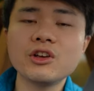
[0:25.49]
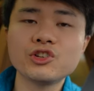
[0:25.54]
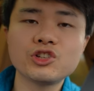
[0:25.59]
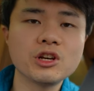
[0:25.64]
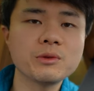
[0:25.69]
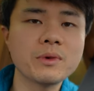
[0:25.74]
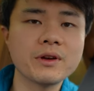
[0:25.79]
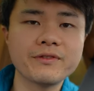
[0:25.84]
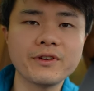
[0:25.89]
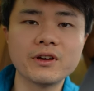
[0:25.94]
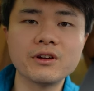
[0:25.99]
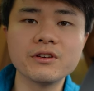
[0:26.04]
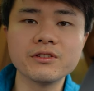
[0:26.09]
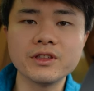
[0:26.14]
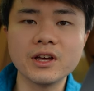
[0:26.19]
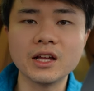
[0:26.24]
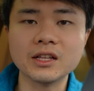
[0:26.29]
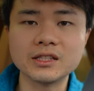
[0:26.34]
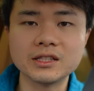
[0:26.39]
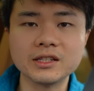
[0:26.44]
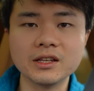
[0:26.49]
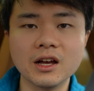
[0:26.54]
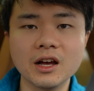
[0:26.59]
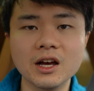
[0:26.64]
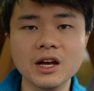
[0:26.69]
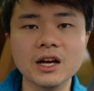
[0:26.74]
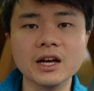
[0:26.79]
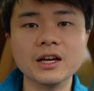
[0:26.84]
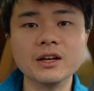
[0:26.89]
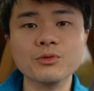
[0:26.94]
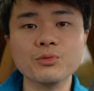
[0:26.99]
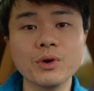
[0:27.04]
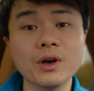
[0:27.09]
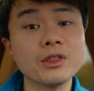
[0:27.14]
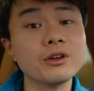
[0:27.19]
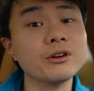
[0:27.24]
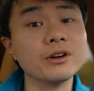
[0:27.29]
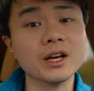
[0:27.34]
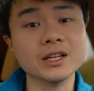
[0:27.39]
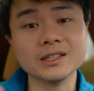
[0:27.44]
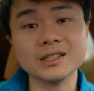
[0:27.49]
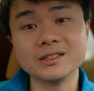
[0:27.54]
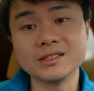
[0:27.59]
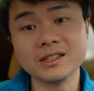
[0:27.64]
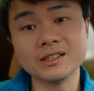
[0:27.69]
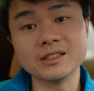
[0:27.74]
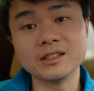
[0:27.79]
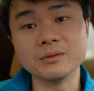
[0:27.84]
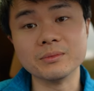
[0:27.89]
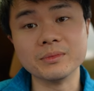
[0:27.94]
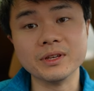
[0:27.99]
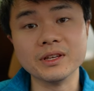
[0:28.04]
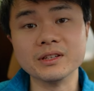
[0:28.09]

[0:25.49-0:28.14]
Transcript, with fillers: share my final thoughts on whether or not the system